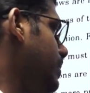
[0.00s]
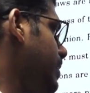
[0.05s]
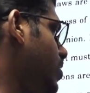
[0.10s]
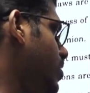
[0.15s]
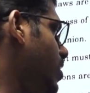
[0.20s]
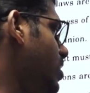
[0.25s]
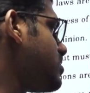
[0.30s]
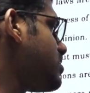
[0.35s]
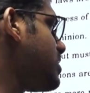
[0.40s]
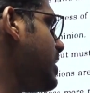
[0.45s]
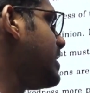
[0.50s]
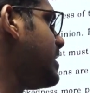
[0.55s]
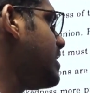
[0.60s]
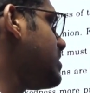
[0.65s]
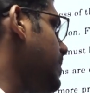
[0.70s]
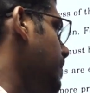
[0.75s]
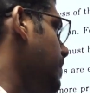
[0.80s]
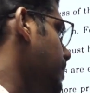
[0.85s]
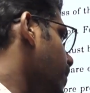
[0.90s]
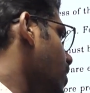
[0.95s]
because it
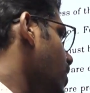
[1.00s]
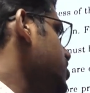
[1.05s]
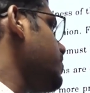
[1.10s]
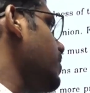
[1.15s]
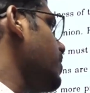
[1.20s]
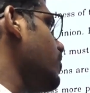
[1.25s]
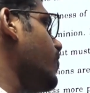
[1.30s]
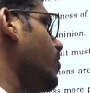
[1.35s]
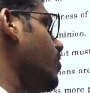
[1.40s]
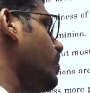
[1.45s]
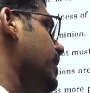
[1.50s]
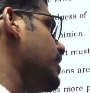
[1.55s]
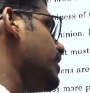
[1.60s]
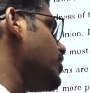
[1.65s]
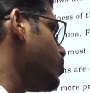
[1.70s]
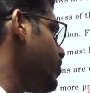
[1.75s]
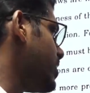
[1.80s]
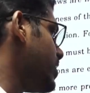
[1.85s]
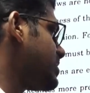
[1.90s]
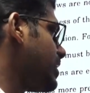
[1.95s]
is impossible for
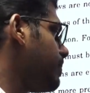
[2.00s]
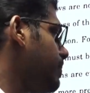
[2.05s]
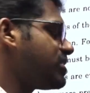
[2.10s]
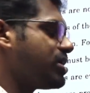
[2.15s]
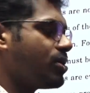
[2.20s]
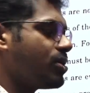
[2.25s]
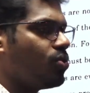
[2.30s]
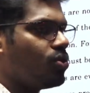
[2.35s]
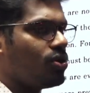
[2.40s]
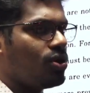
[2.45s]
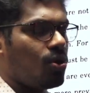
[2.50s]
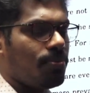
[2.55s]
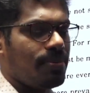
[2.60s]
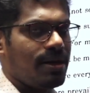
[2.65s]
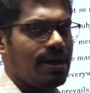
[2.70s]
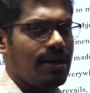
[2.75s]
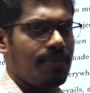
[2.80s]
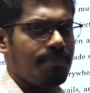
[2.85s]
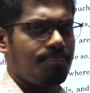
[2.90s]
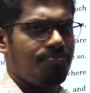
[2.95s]
men to establish a good
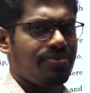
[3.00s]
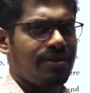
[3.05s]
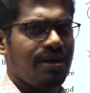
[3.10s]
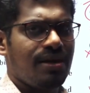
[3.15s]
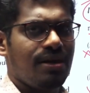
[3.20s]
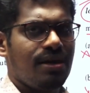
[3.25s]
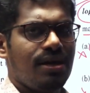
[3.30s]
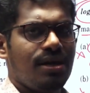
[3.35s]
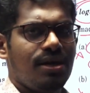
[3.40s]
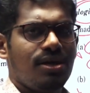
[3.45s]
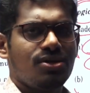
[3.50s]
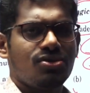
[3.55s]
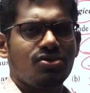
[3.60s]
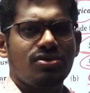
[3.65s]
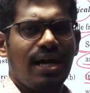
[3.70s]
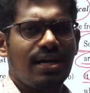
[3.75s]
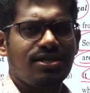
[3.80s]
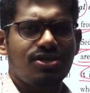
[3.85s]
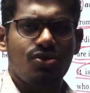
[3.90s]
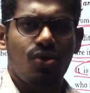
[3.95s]
dominion. So
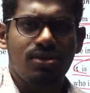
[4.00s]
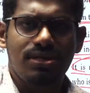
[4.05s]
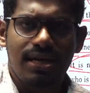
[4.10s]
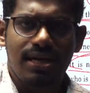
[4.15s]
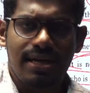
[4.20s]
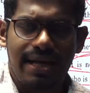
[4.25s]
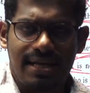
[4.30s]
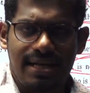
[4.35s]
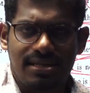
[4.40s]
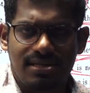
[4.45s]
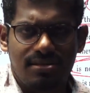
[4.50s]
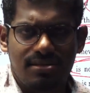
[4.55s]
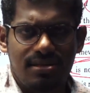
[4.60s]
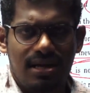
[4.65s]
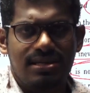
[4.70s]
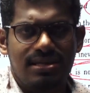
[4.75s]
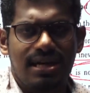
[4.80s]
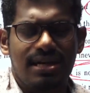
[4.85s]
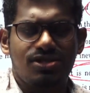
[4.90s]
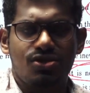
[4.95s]
that's not the case.
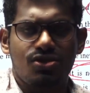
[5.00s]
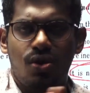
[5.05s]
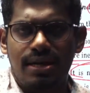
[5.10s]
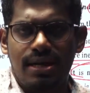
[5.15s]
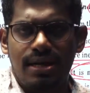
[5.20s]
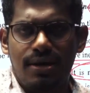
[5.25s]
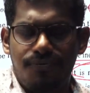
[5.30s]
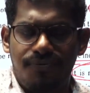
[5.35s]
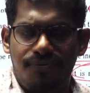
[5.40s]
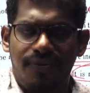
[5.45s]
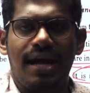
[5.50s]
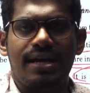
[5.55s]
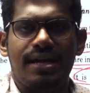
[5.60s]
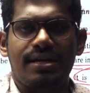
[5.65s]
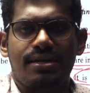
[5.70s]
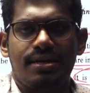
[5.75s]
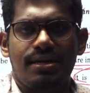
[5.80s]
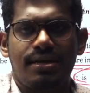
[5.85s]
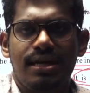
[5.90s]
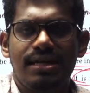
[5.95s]
That's not a
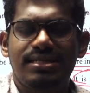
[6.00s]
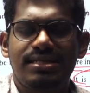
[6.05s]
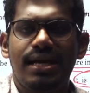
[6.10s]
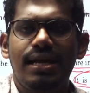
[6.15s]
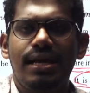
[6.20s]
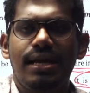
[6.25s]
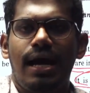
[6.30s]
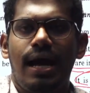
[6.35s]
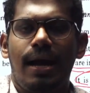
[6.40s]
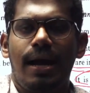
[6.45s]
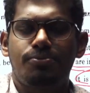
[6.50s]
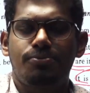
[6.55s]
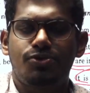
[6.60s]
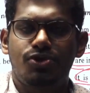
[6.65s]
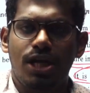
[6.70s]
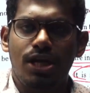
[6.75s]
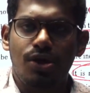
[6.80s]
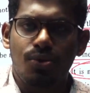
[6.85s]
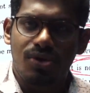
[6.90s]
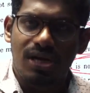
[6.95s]
fact. It's an
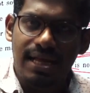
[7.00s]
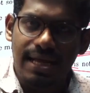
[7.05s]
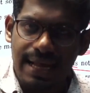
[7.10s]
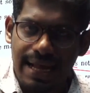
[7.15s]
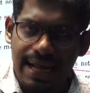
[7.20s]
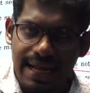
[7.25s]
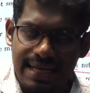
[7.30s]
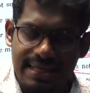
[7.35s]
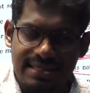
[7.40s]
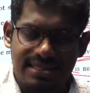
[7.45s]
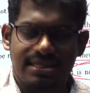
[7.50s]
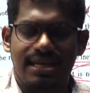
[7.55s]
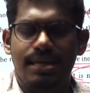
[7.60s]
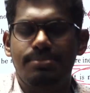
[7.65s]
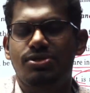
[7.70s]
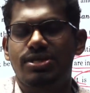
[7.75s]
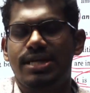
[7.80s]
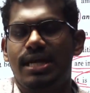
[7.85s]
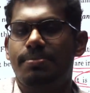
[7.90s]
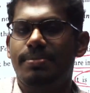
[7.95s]
absolutely
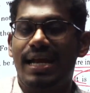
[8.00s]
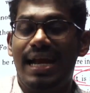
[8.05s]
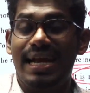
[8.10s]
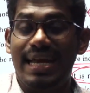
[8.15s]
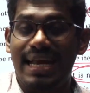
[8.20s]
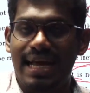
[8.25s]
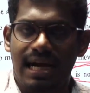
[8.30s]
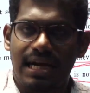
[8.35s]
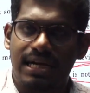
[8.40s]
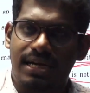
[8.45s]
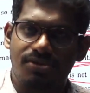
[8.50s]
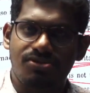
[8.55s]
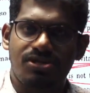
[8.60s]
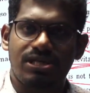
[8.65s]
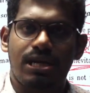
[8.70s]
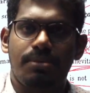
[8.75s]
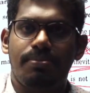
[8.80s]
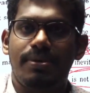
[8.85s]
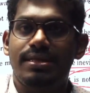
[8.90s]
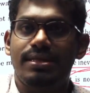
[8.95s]
extreme statement and negative
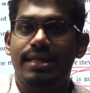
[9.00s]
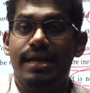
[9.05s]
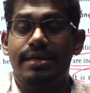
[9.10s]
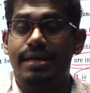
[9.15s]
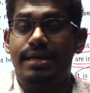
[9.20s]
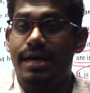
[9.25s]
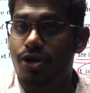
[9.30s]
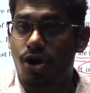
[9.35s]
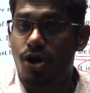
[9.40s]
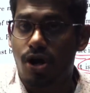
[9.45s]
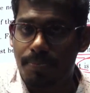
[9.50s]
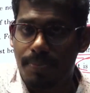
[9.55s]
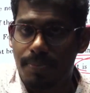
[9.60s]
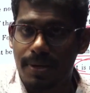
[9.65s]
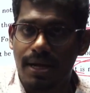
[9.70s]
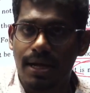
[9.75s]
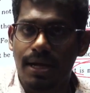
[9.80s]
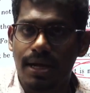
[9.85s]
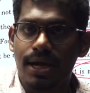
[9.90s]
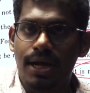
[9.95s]
statement that cannot
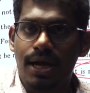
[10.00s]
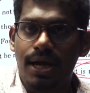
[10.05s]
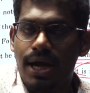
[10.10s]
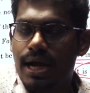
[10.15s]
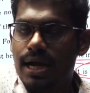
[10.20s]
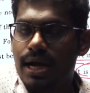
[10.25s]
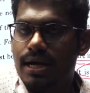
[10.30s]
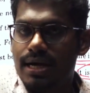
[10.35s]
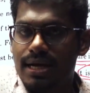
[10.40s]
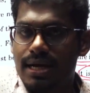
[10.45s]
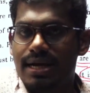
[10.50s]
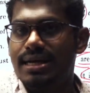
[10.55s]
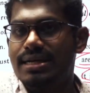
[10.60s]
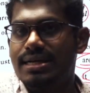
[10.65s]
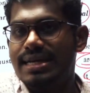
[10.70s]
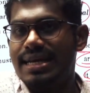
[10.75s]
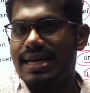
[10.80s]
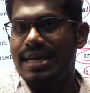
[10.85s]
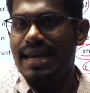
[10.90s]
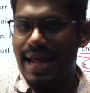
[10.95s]
be
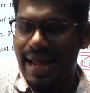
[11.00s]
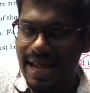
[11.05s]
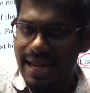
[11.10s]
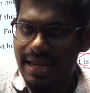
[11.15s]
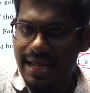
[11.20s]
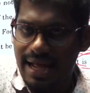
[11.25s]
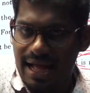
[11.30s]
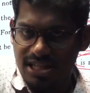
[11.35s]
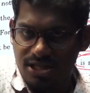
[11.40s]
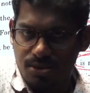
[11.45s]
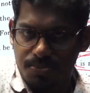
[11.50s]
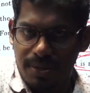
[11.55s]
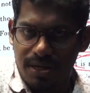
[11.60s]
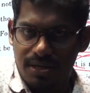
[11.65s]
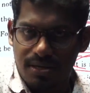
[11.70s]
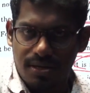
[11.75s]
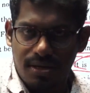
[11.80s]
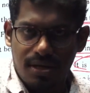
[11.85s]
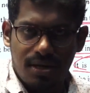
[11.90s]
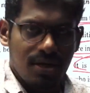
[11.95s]
correct in any
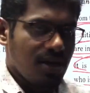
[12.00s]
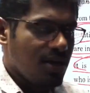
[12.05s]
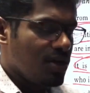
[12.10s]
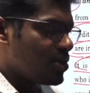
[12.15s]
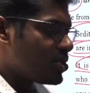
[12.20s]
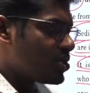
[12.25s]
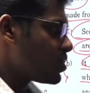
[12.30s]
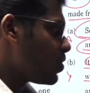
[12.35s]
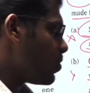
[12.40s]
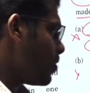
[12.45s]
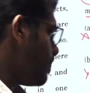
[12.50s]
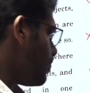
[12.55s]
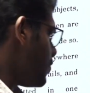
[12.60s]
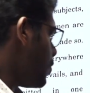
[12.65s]
aspect. So